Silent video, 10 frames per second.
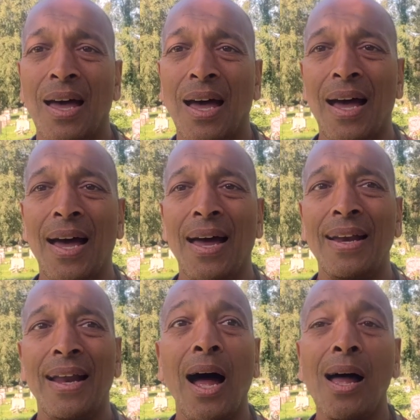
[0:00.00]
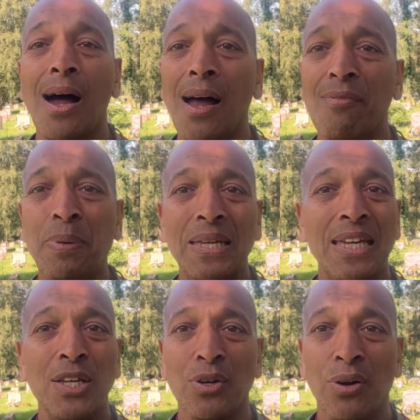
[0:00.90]
And I've been
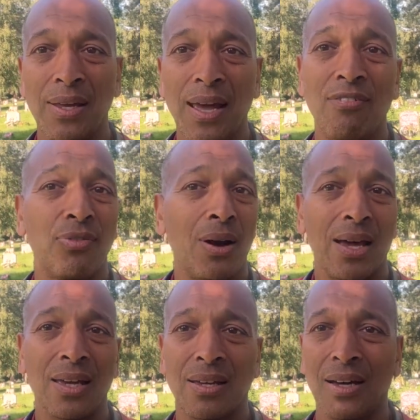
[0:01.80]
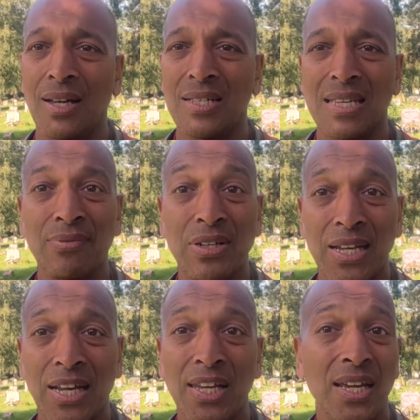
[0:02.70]
keto, yeah, for like 7 to
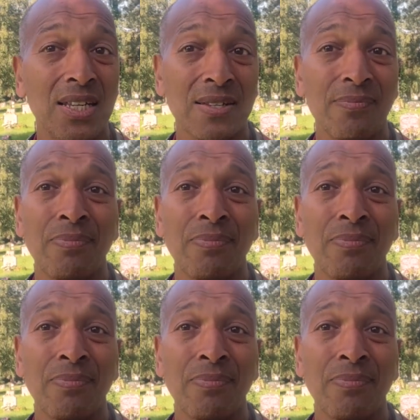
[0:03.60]
10 years,